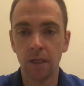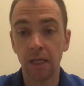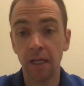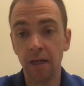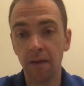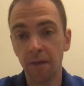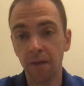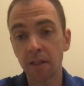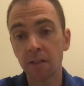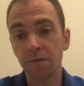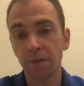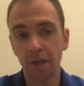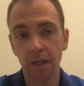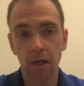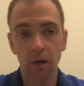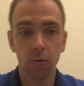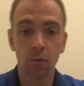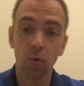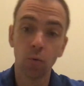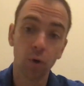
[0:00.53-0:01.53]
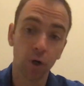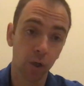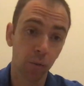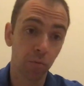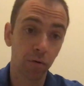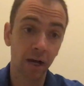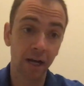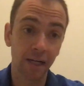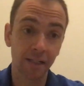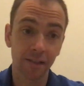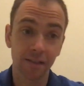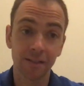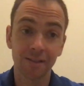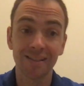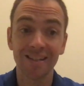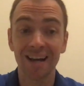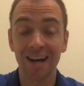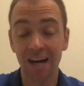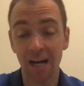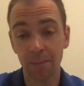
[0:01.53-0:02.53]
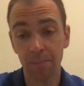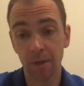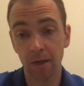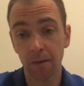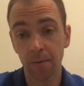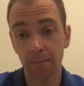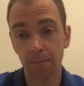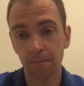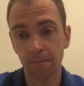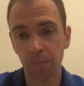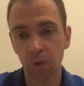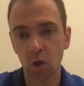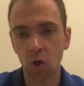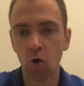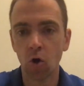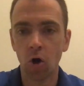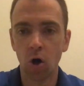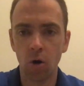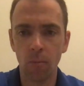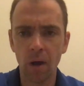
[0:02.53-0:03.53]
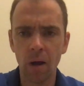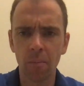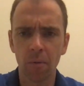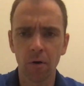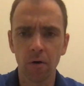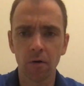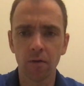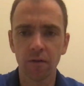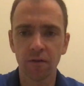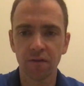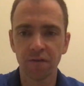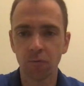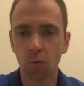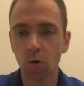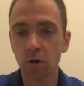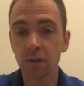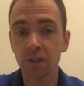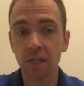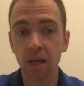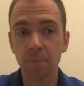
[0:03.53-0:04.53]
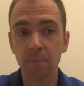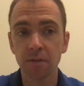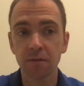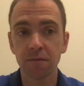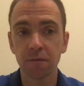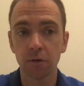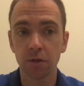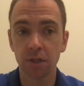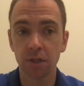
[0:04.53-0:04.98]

In this video, we're going to practice timing. Remember, the four steps for